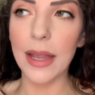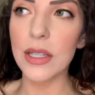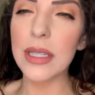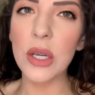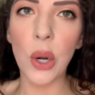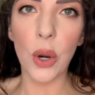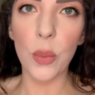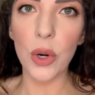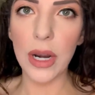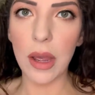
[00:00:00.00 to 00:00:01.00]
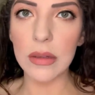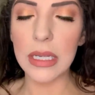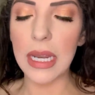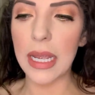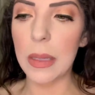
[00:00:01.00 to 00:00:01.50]
I just did an arm workout
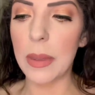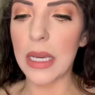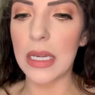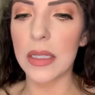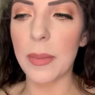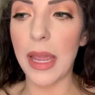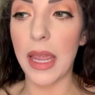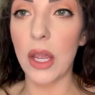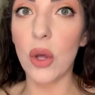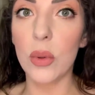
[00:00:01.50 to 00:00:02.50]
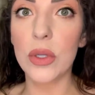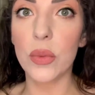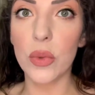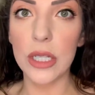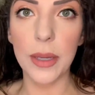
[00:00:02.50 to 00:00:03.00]
today because my ankle was
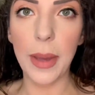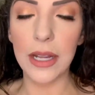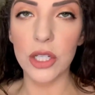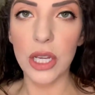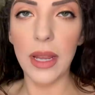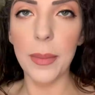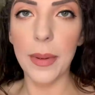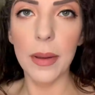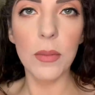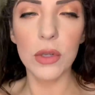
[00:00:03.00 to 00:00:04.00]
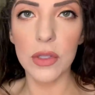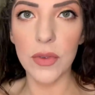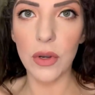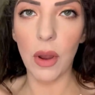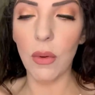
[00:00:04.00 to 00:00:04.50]
in really bad shape. Most
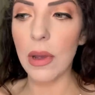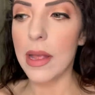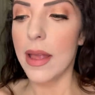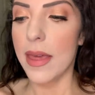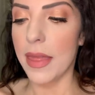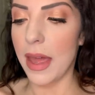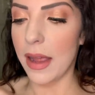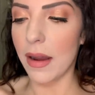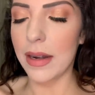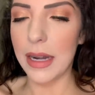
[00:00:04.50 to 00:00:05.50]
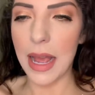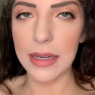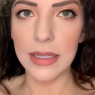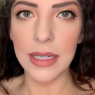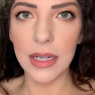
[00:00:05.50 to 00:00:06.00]
of you know that I got in an
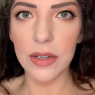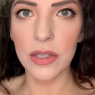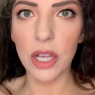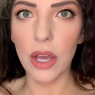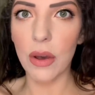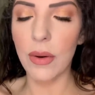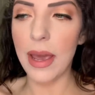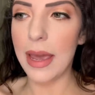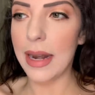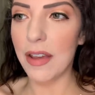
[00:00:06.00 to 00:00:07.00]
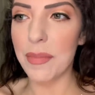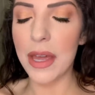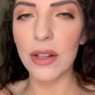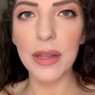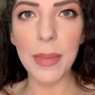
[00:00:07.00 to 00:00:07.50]
accident years ago and I have
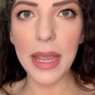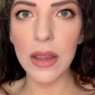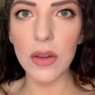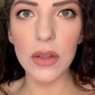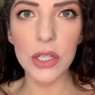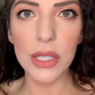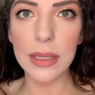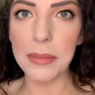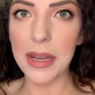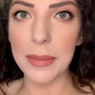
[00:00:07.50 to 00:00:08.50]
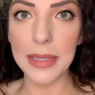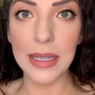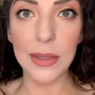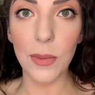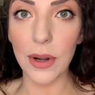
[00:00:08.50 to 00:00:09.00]
metal in my ankle and just sometimes it
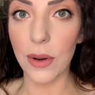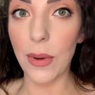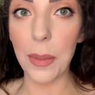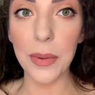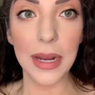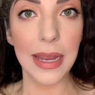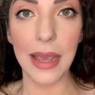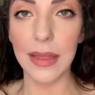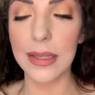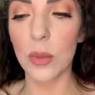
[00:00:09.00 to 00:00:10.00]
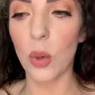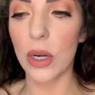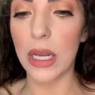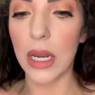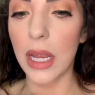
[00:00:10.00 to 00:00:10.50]
doesn't want to cooperate. And this
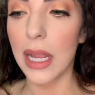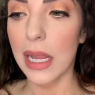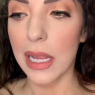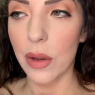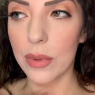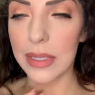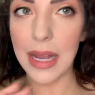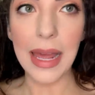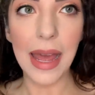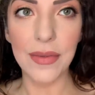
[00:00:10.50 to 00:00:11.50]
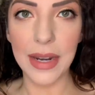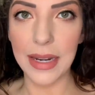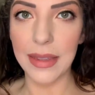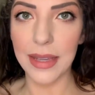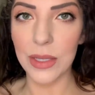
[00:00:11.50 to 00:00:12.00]
morning it was not having
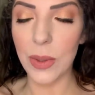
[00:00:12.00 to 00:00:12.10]
anything.